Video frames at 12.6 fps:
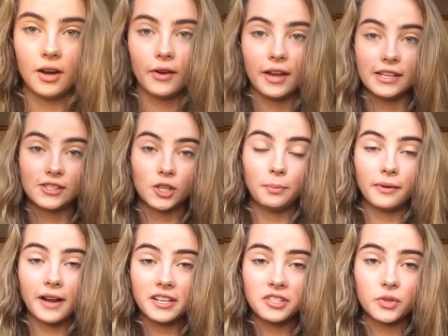Okay, so hope
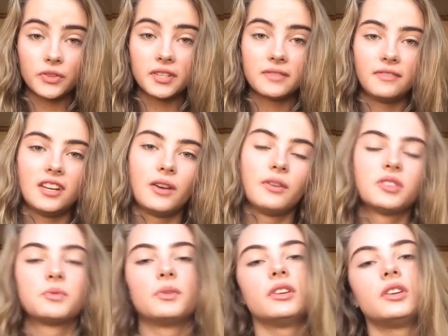you guys enjoyed this video. It
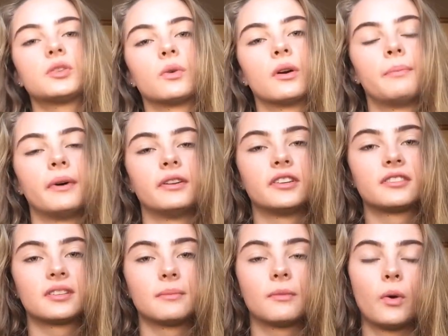was really short, but
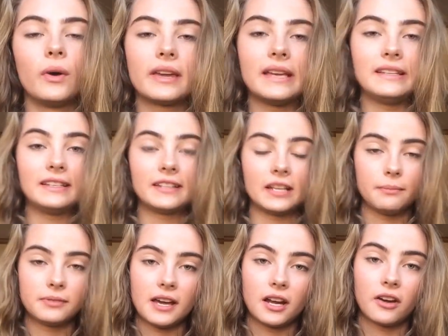just some quick easy
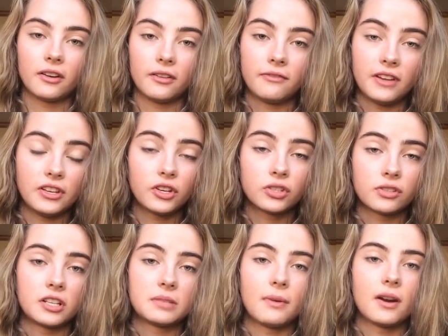tips how to fade your
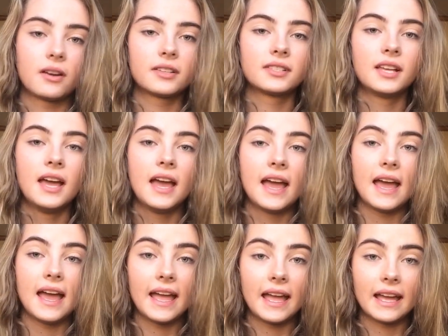stretch marks.
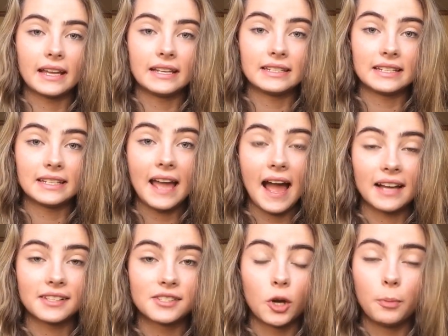And
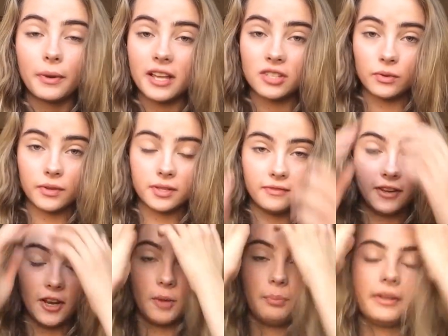yeah, so hope you guys enjoyed this
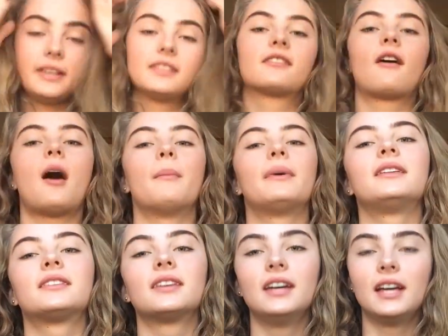video. Please
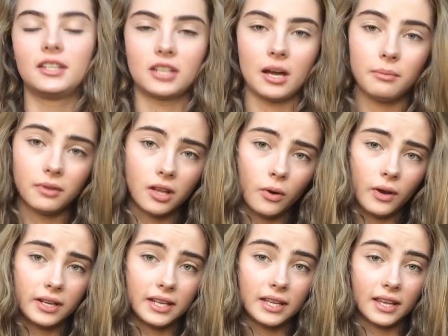comment down below
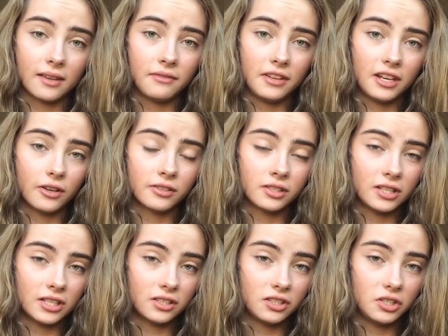any like video
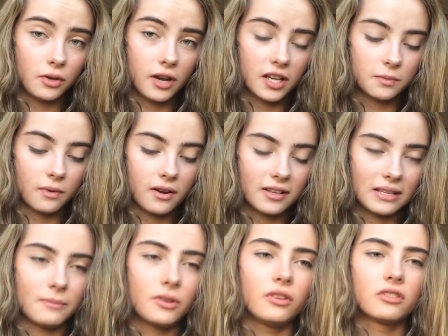suggestions you guys want because
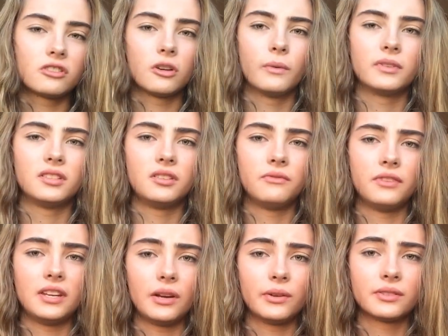I'm not really sure what to do
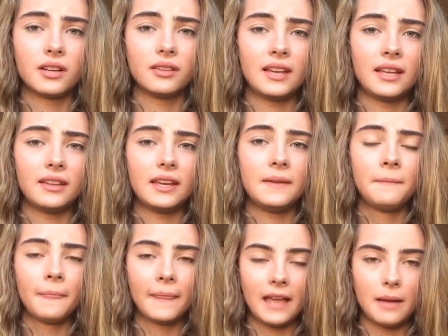videos on lately.
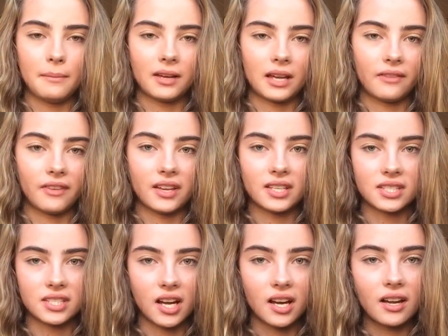I've been kind of like
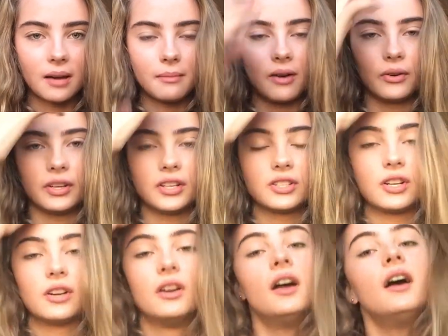stuck. I'm not really
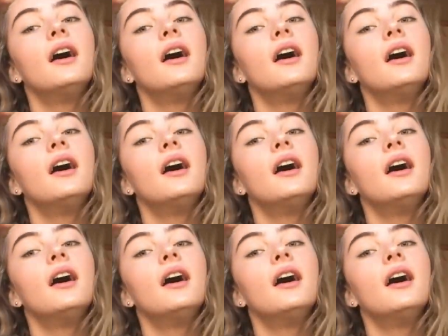sure.